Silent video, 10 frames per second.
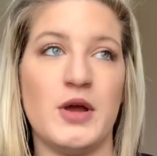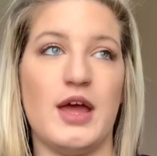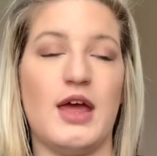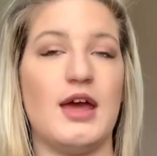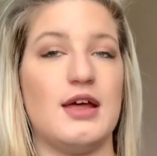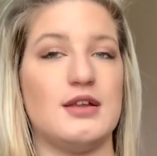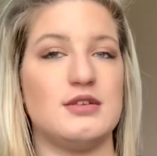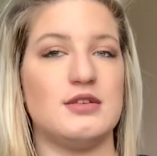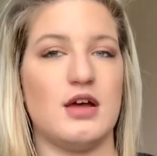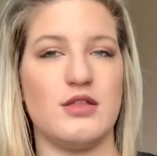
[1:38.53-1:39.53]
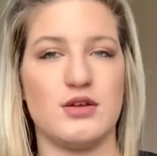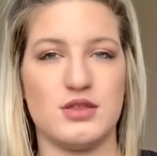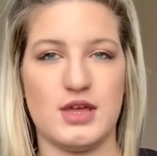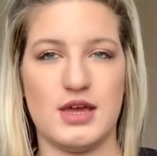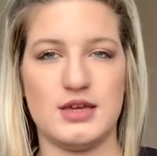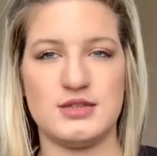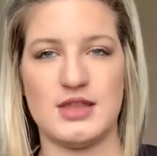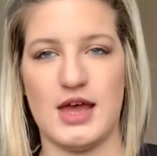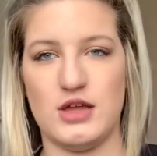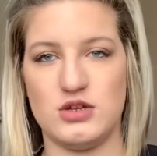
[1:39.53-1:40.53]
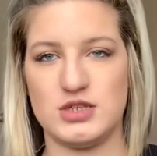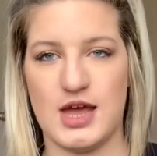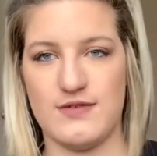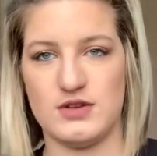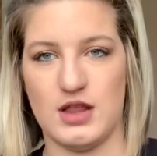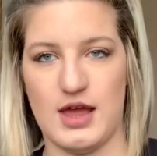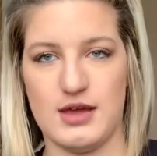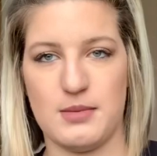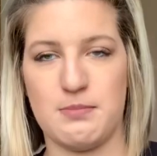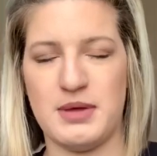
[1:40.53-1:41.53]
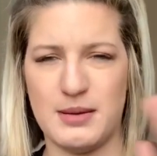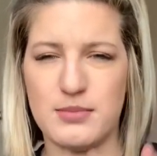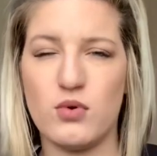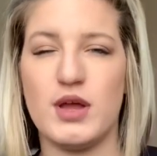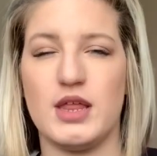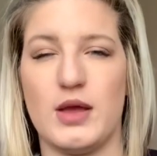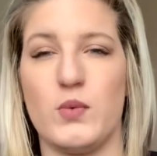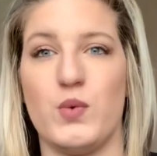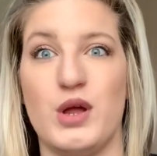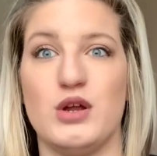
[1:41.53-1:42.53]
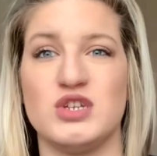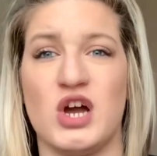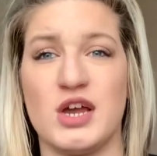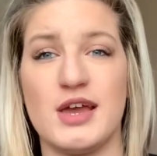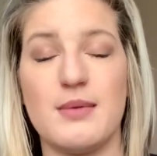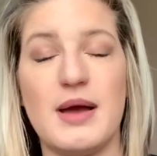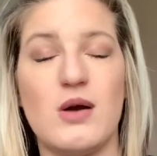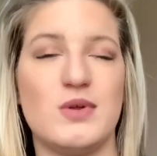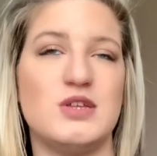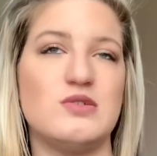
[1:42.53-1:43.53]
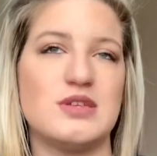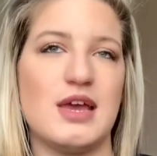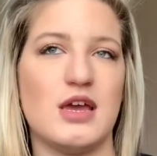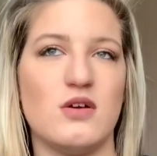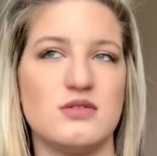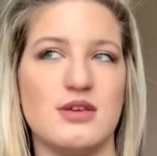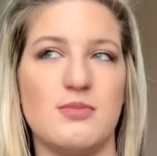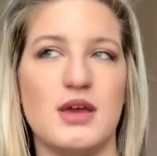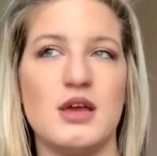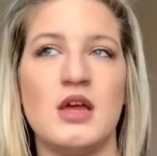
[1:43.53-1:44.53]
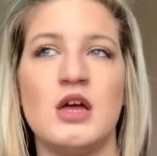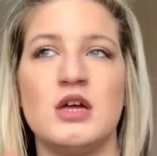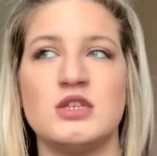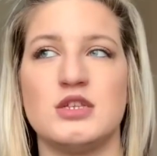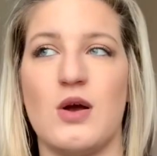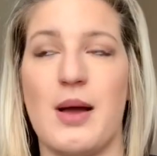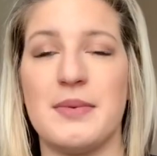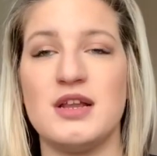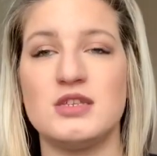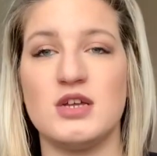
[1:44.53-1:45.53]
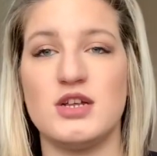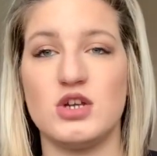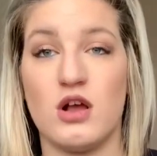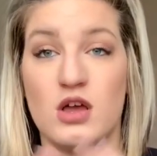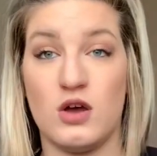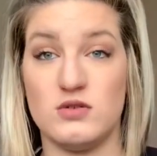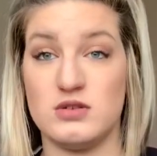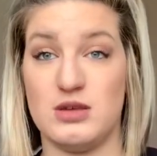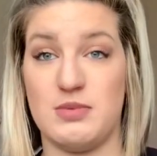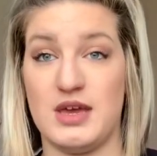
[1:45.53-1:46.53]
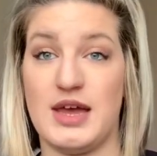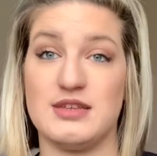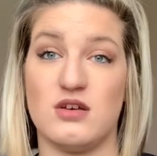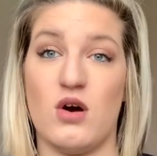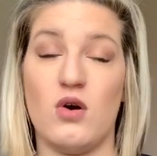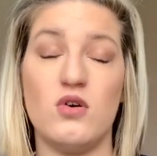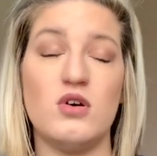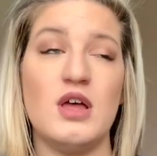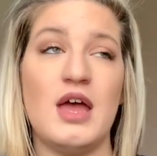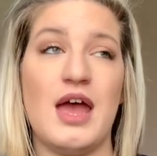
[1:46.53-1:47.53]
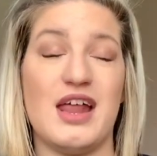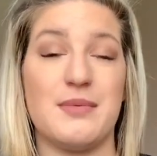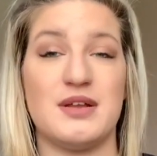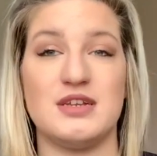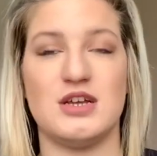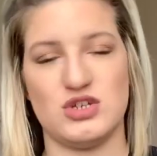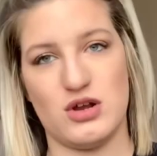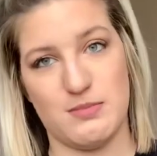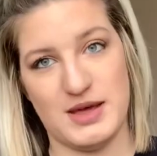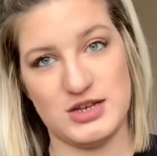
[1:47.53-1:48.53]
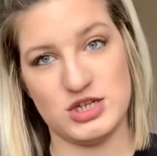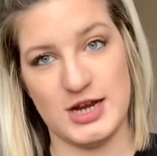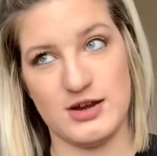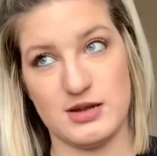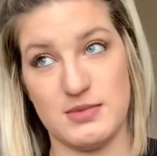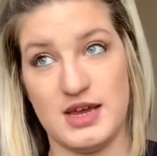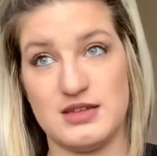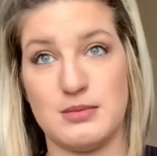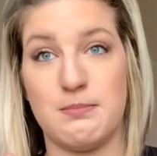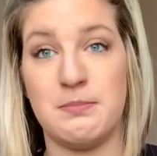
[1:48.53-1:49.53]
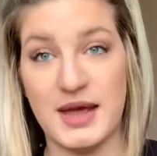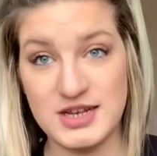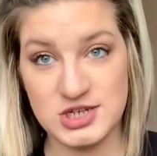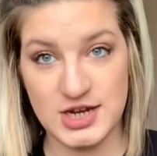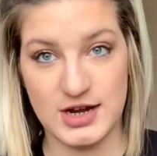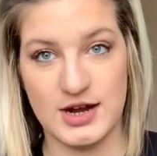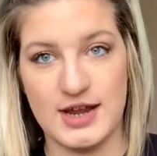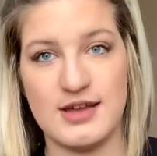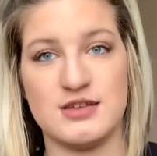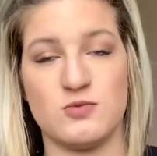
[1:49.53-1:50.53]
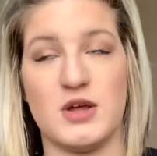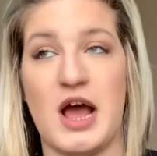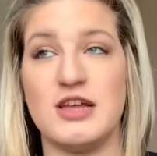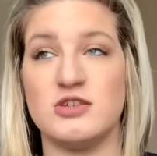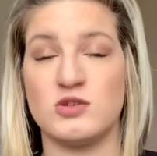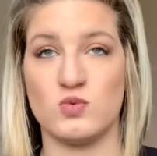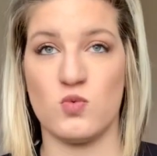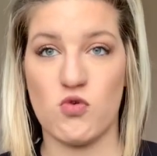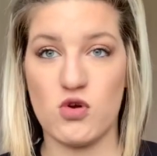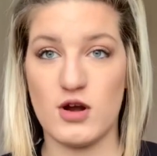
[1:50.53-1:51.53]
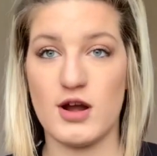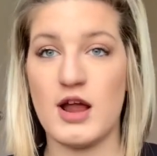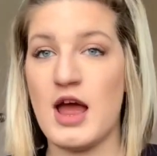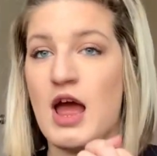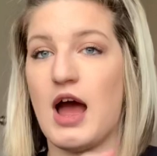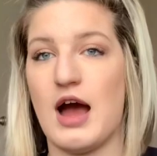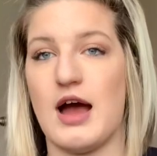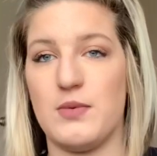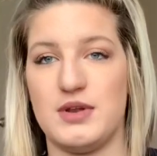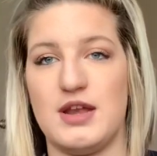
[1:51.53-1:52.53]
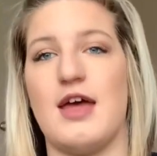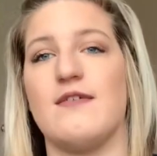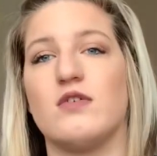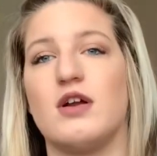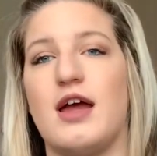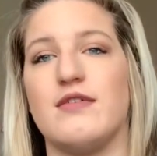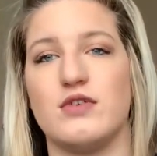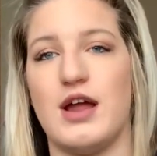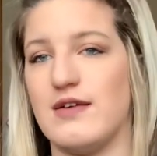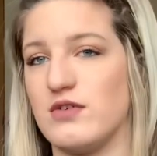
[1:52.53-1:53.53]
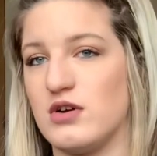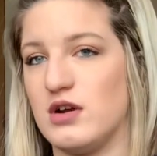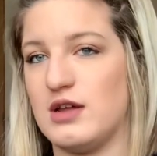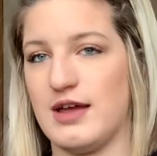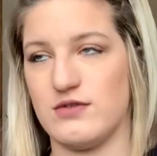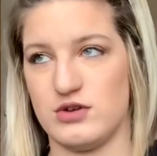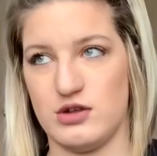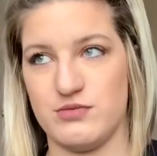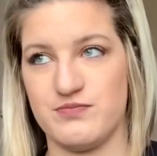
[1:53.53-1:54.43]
and other things that you just have to like pinpoint like what you're talking about when you say co-sleeping. So I'm going to touch on co-sleeping as a whole, and I'm going to touch on bed sharing, because bed sharing is what I swore I would never ever ever ever do.